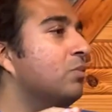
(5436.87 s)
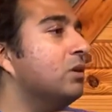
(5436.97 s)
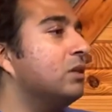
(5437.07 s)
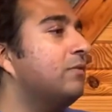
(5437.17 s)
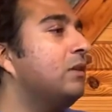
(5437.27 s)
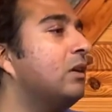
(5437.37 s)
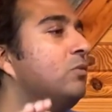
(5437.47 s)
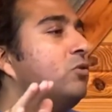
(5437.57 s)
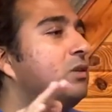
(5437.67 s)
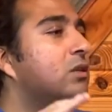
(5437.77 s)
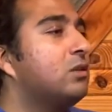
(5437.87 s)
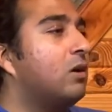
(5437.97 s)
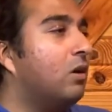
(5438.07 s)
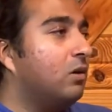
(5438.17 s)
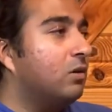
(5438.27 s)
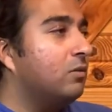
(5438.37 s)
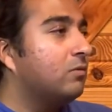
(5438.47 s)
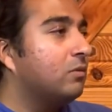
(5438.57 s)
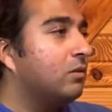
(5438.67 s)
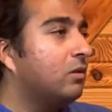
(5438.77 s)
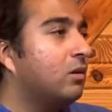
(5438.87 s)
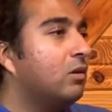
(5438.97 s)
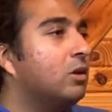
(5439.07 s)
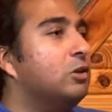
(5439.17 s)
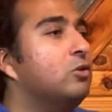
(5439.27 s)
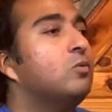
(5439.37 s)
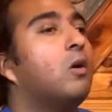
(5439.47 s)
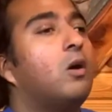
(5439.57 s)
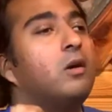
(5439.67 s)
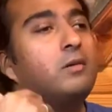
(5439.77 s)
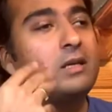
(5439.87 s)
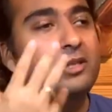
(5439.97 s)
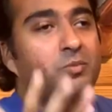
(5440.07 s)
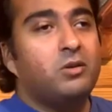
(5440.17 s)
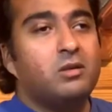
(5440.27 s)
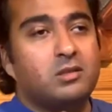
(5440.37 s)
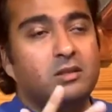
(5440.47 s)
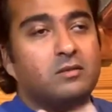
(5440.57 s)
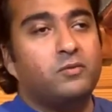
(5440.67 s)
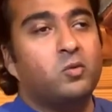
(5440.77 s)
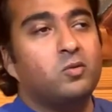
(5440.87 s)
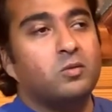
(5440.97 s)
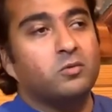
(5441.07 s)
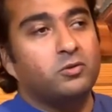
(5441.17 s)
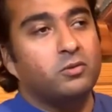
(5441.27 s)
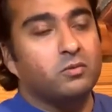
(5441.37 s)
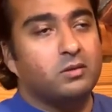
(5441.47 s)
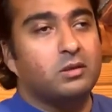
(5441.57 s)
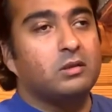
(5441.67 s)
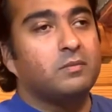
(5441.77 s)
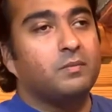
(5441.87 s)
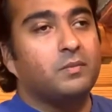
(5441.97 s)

Because every time you six are, you are experiencing the Four Noble Truths.